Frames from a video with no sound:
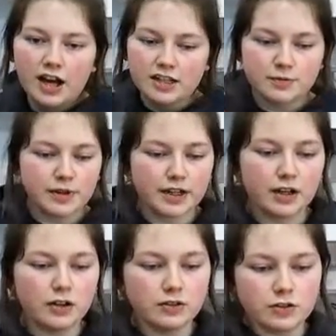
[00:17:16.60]
and sprinkle it
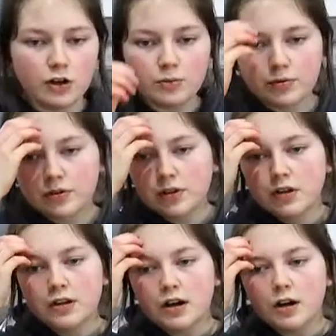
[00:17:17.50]
on top.
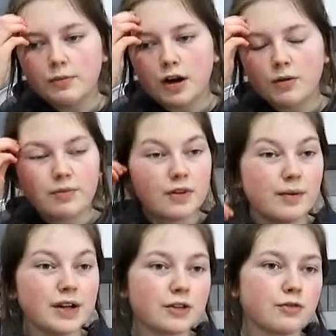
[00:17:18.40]

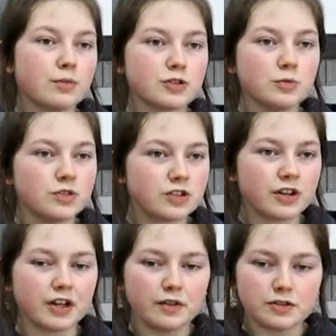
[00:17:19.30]
My other option was
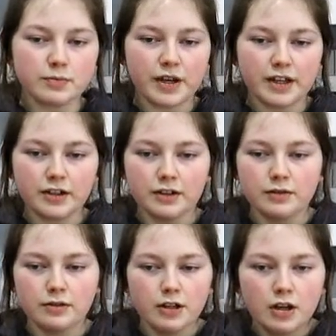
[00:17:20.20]
cooking off some bacon,
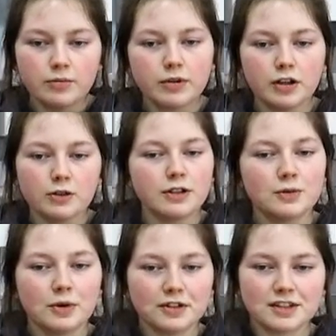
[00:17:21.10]
but Louis
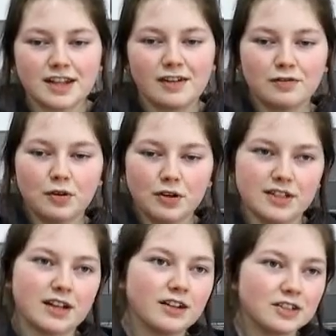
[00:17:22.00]
wants that for his
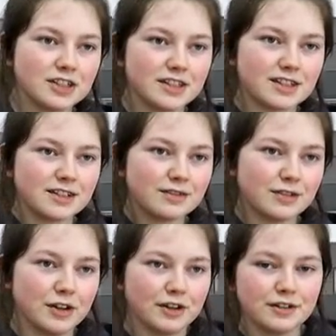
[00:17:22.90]
lunches,
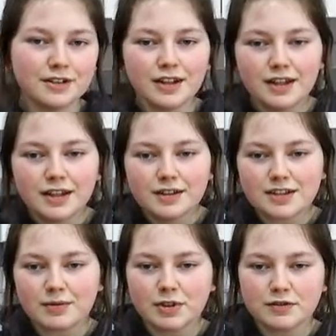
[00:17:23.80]
for
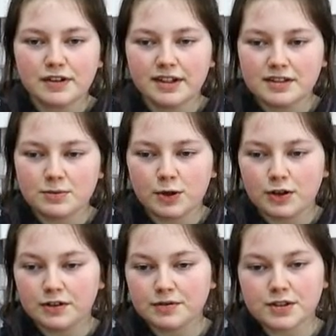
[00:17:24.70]
sandwich fillings and
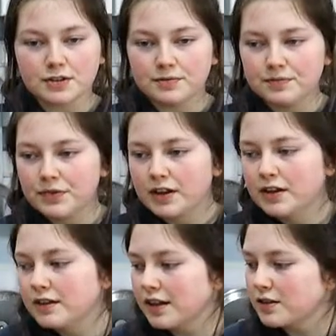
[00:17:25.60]
whatnot. So
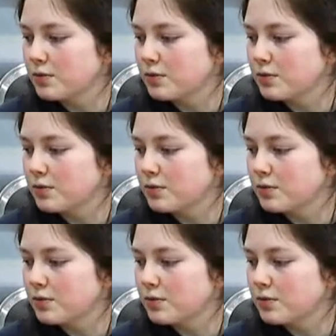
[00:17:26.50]
that's